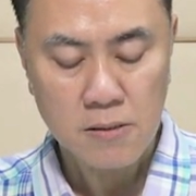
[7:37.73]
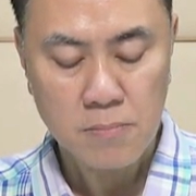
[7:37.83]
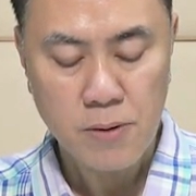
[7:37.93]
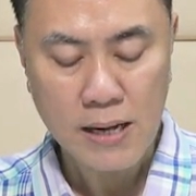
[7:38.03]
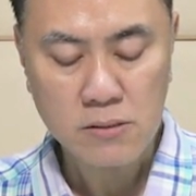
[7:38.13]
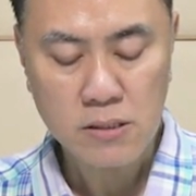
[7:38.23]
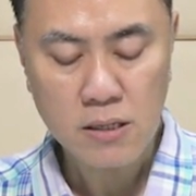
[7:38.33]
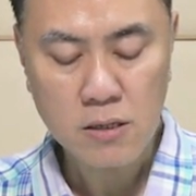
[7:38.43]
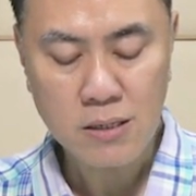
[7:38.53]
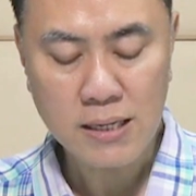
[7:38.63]

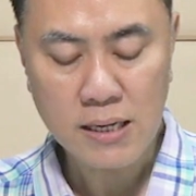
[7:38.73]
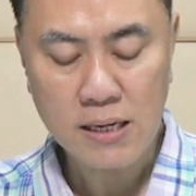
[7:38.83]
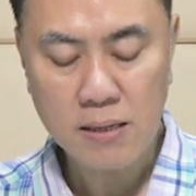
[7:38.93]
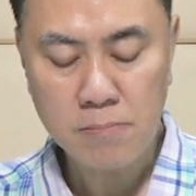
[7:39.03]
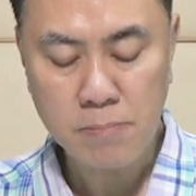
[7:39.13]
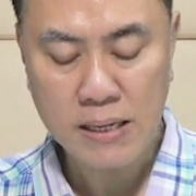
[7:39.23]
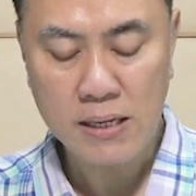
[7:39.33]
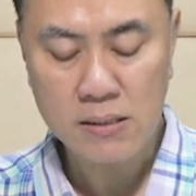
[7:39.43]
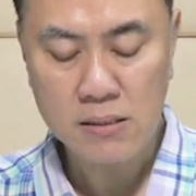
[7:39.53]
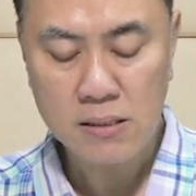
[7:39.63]
practically
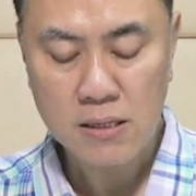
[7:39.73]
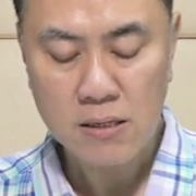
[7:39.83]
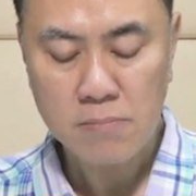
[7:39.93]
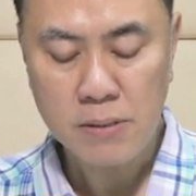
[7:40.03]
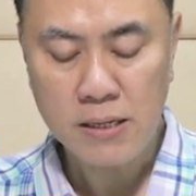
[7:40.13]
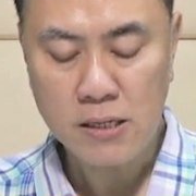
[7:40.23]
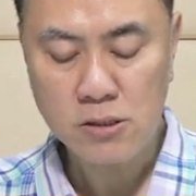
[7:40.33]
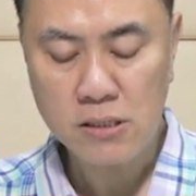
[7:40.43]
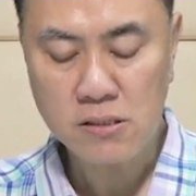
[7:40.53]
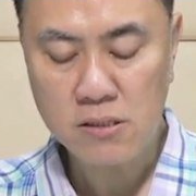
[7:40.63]
been
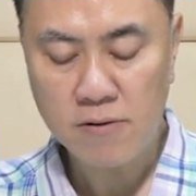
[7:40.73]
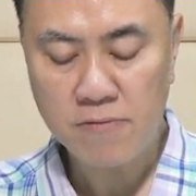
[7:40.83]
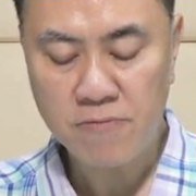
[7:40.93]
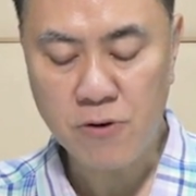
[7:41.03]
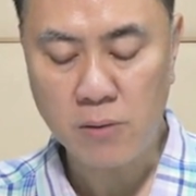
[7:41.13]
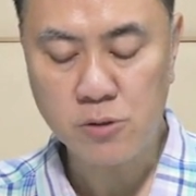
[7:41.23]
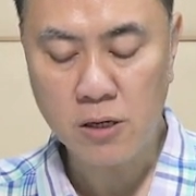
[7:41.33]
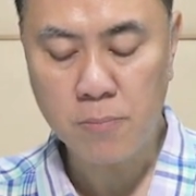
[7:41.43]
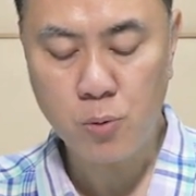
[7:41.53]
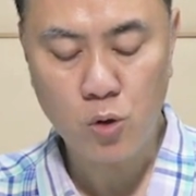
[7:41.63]
banished from
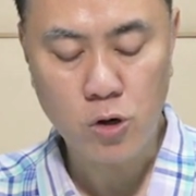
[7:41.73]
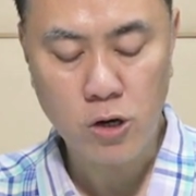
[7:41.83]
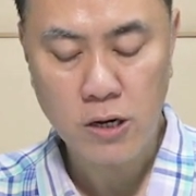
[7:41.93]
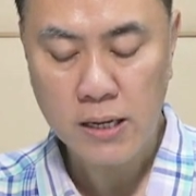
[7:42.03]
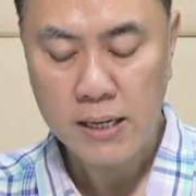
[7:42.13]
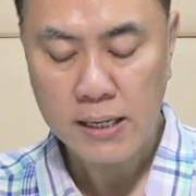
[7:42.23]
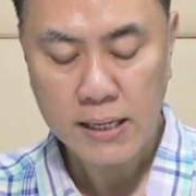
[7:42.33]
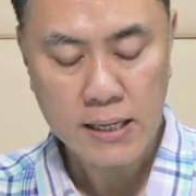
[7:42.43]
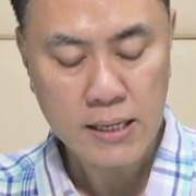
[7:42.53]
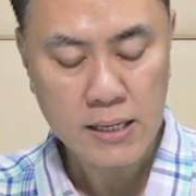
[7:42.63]
Singapore
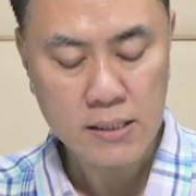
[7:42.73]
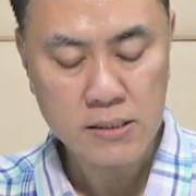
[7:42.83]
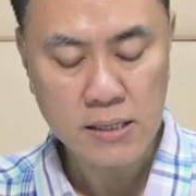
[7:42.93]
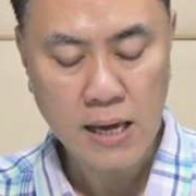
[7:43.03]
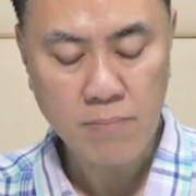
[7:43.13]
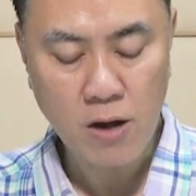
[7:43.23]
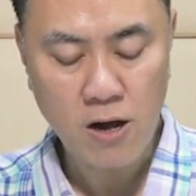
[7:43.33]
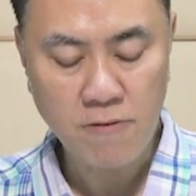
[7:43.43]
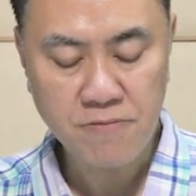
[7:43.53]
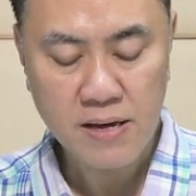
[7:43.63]
in the name
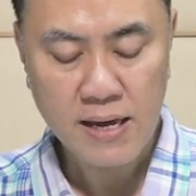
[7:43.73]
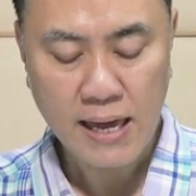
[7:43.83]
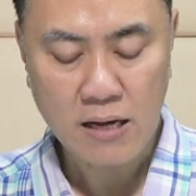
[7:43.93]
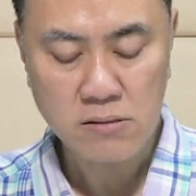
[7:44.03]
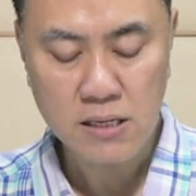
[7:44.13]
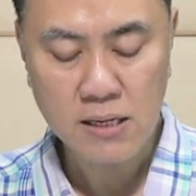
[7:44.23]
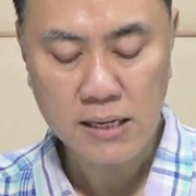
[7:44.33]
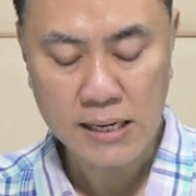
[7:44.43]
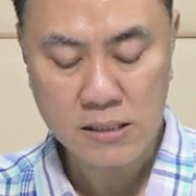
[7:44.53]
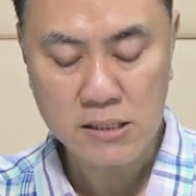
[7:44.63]
of healthy
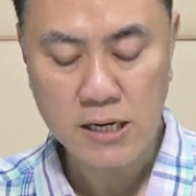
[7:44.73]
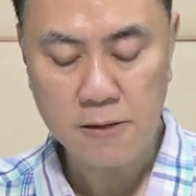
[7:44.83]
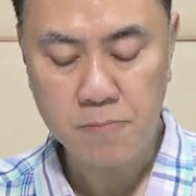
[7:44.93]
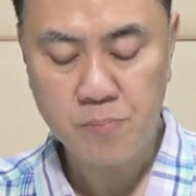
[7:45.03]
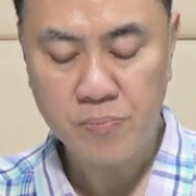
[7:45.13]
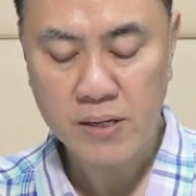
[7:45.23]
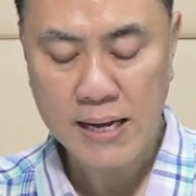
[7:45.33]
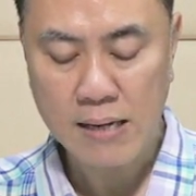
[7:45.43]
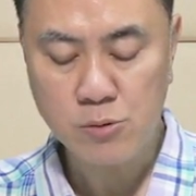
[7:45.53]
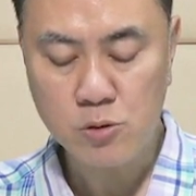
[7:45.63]
eating,
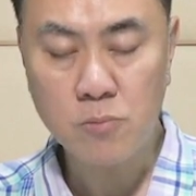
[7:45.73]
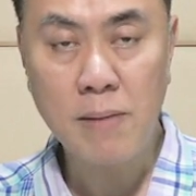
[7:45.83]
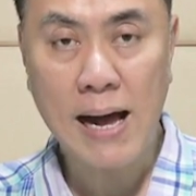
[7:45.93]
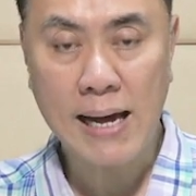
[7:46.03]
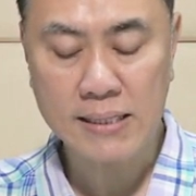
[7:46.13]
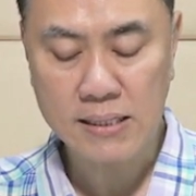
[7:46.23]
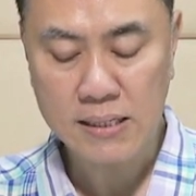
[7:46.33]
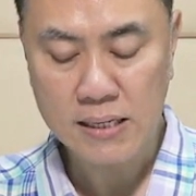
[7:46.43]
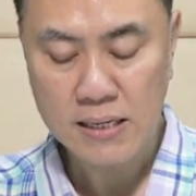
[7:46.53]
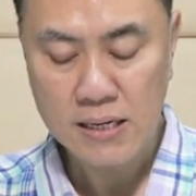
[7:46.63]
comes to mind.
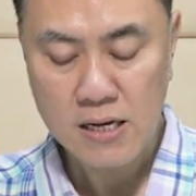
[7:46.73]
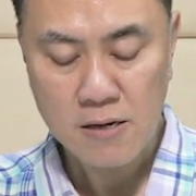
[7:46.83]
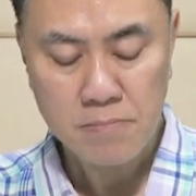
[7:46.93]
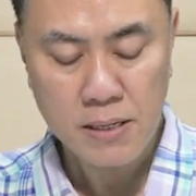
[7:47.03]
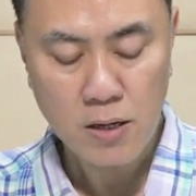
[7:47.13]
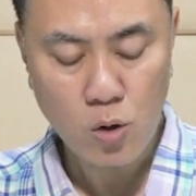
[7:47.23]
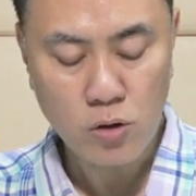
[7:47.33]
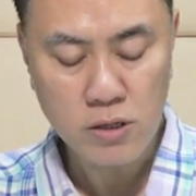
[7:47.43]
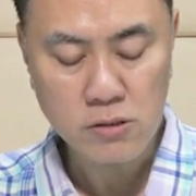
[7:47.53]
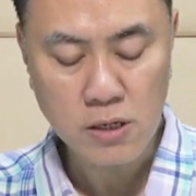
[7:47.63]
Many
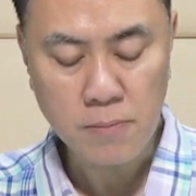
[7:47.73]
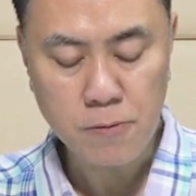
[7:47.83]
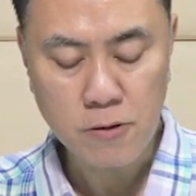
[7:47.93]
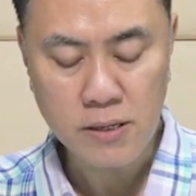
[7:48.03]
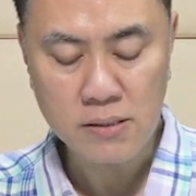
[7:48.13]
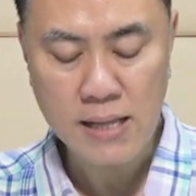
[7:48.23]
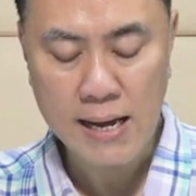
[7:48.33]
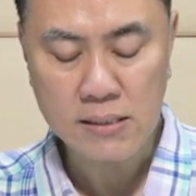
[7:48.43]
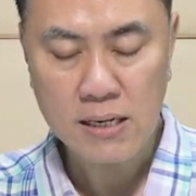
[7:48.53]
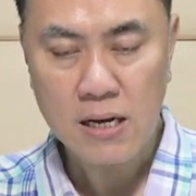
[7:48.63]
older Singaporeans
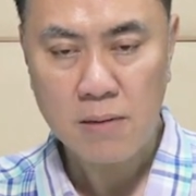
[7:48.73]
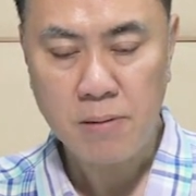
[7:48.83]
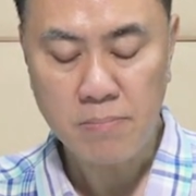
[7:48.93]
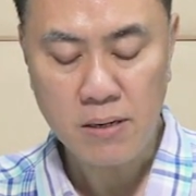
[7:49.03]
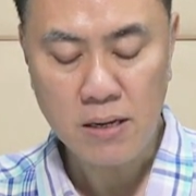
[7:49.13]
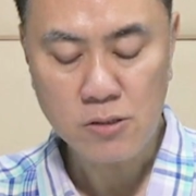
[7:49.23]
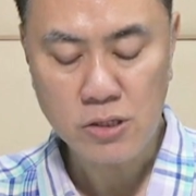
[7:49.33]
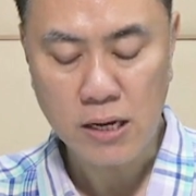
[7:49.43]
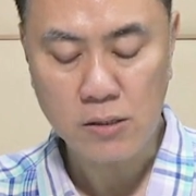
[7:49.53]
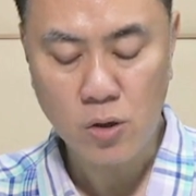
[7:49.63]
that Pamela
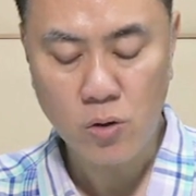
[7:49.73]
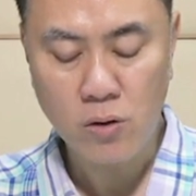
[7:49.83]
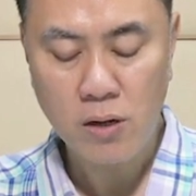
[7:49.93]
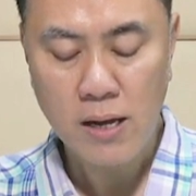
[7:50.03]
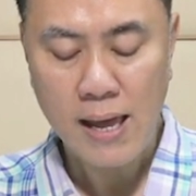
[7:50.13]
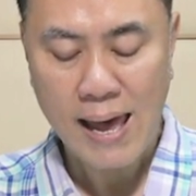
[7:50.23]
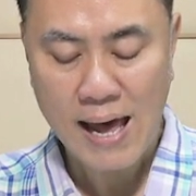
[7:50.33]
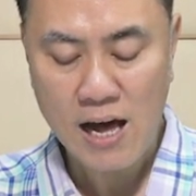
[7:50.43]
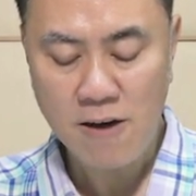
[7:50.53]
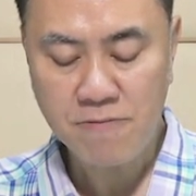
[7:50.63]
Shea know
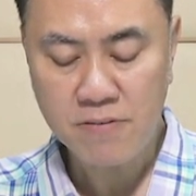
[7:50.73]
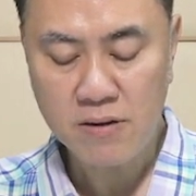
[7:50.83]
have